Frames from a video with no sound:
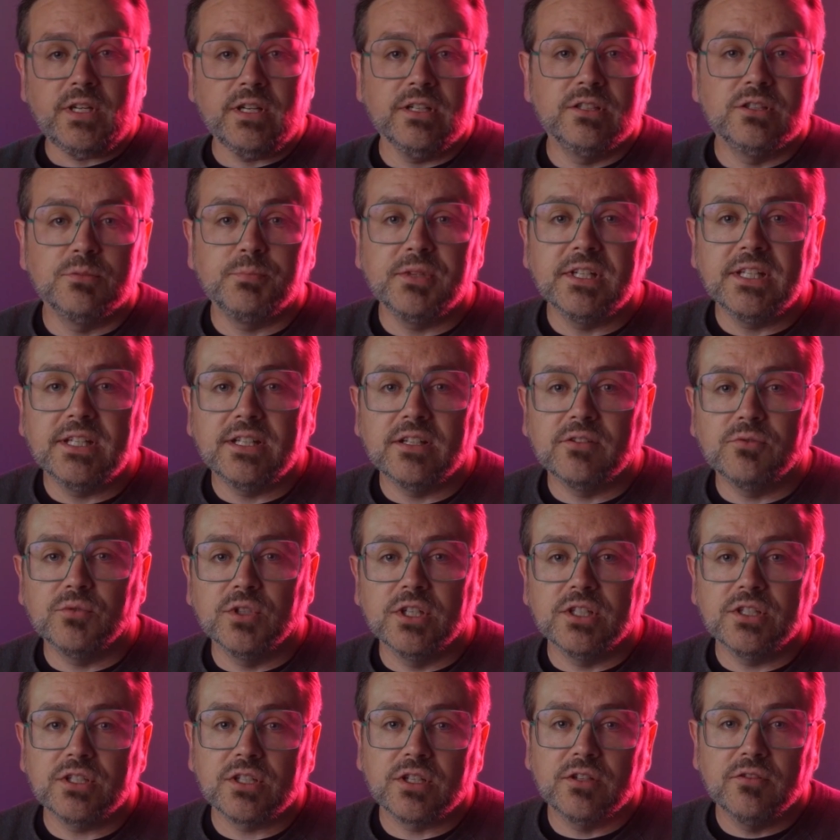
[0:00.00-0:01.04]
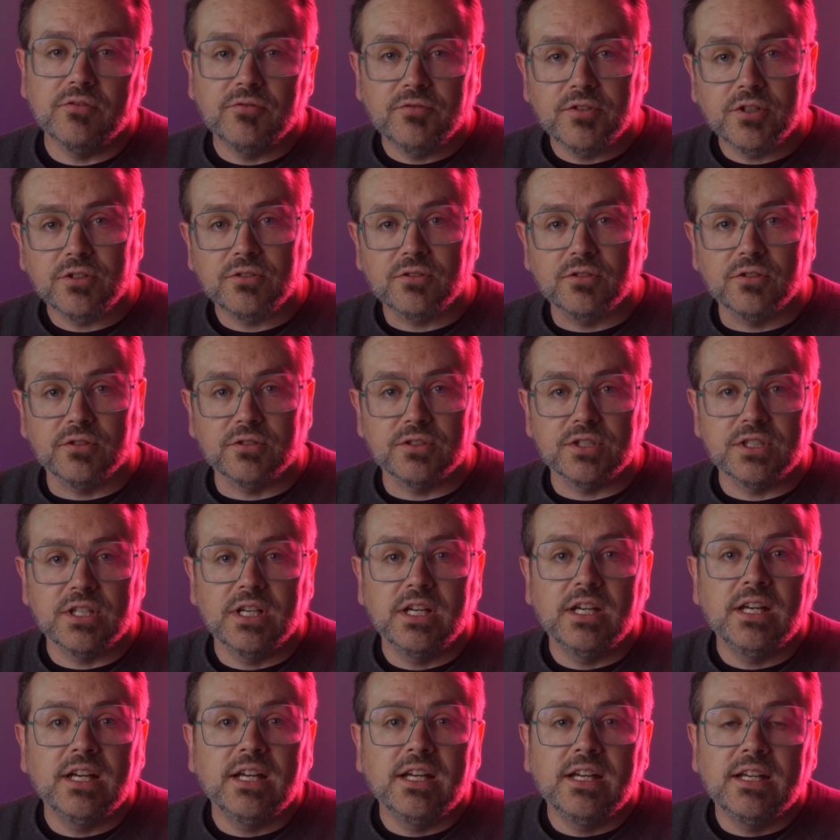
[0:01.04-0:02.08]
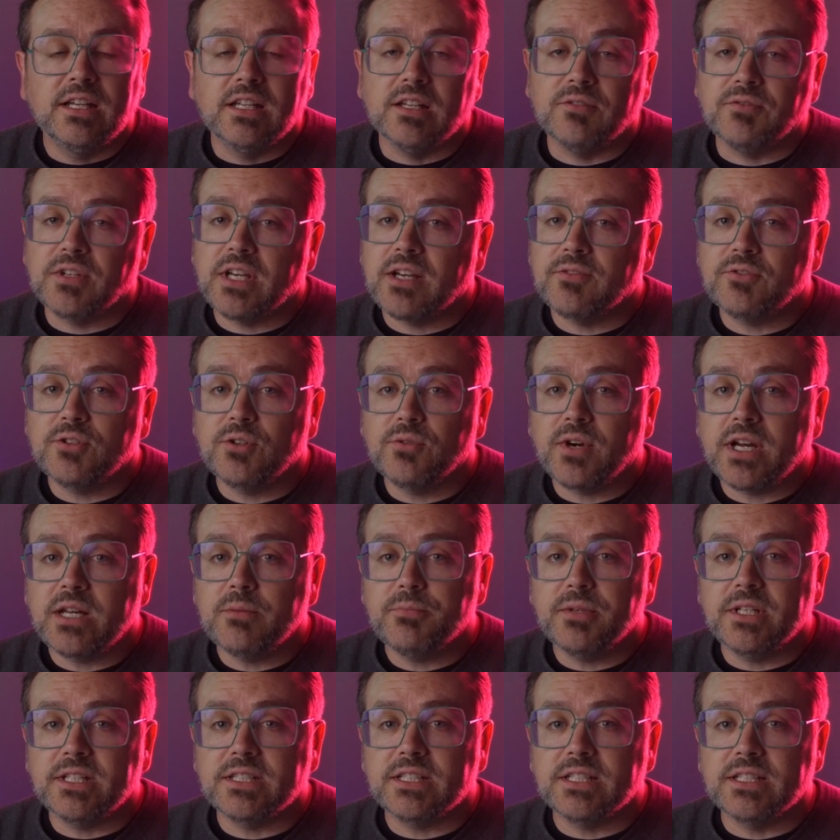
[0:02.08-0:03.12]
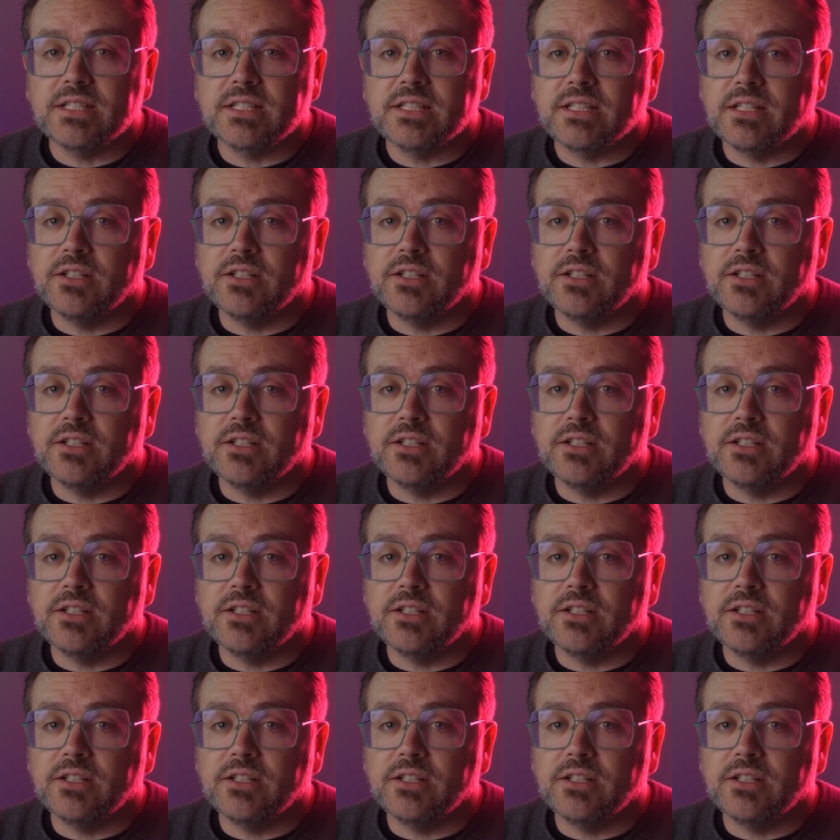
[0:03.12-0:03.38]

Speaking of which, filters. If you have 2 eyepieces